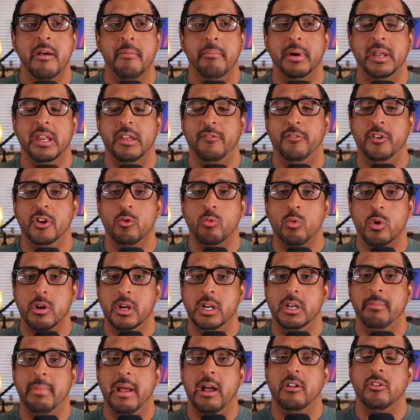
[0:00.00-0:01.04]
but if you're
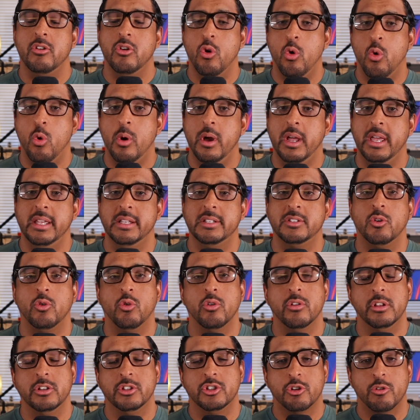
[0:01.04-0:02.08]
worried about noise
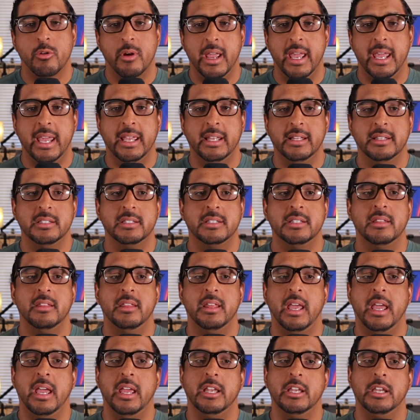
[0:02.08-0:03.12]
or the trains,
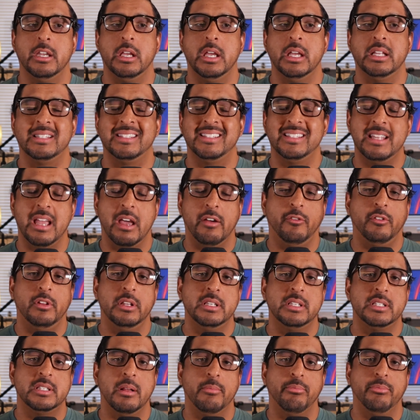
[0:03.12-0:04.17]
then it's
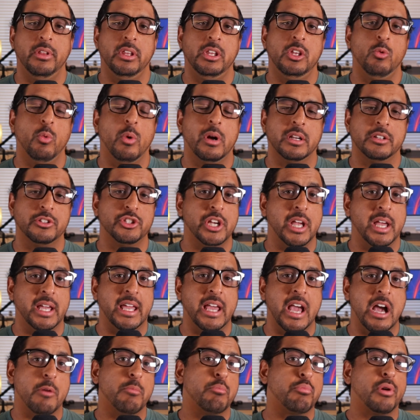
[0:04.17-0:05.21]
definitely something you want to check
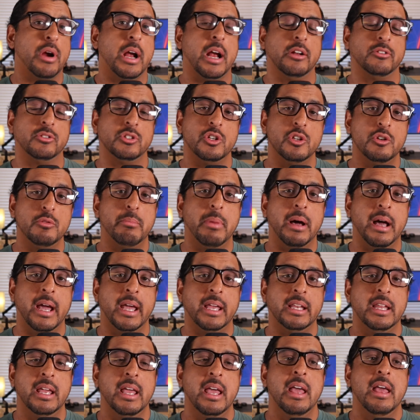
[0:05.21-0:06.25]
out prior to
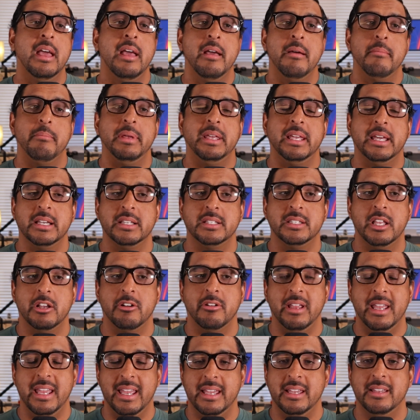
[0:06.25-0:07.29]
buying because
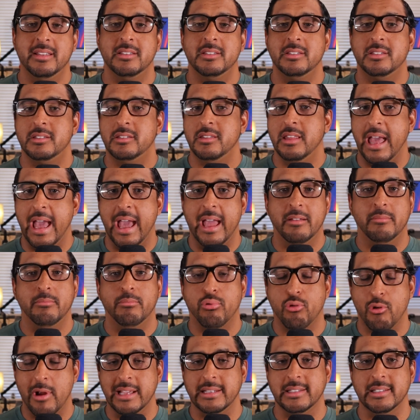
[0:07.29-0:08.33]
there is that
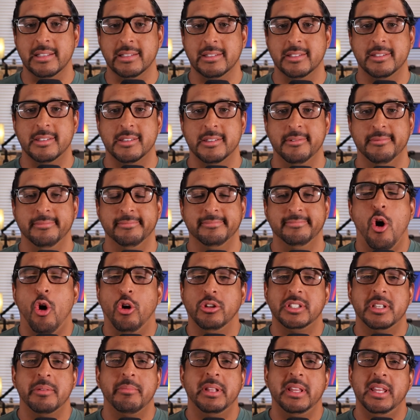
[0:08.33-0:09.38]
presence.
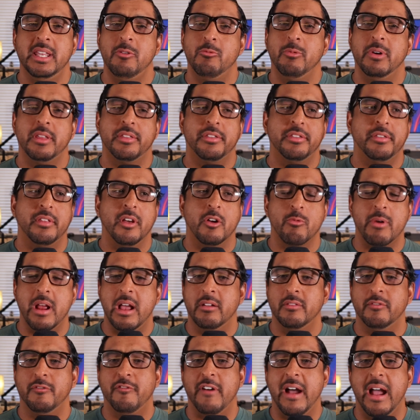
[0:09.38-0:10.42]
Ultimately, with
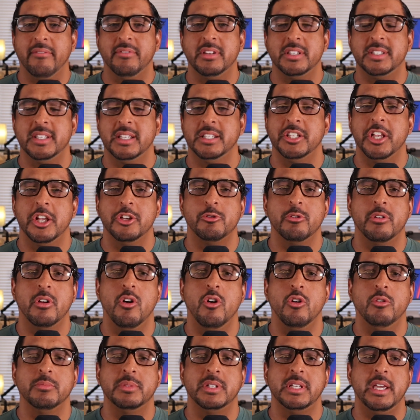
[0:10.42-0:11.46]
around 500 to 600
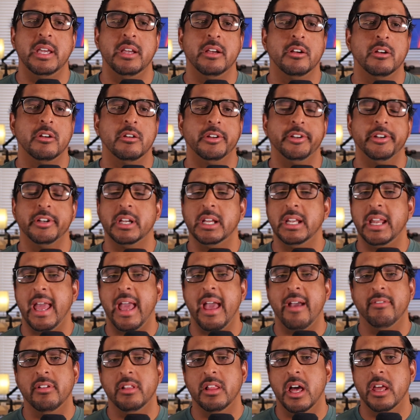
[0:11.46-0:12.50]
homes here, you're going to
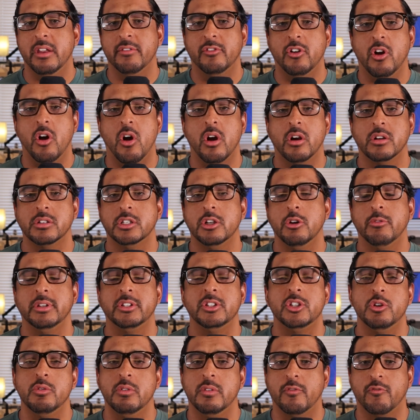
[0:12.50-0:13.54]
have a lot of cars going
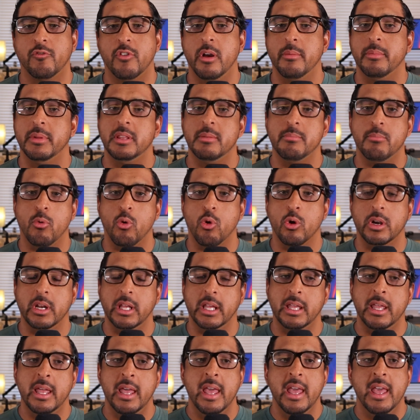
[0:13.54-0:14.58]
to and from in the
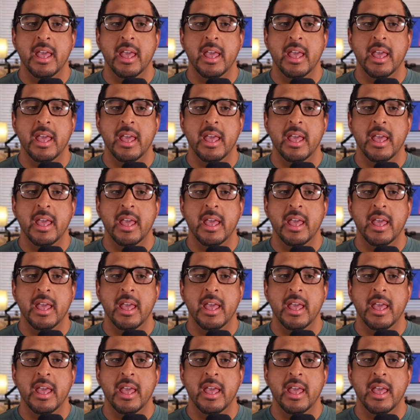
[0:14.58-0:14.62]
morning.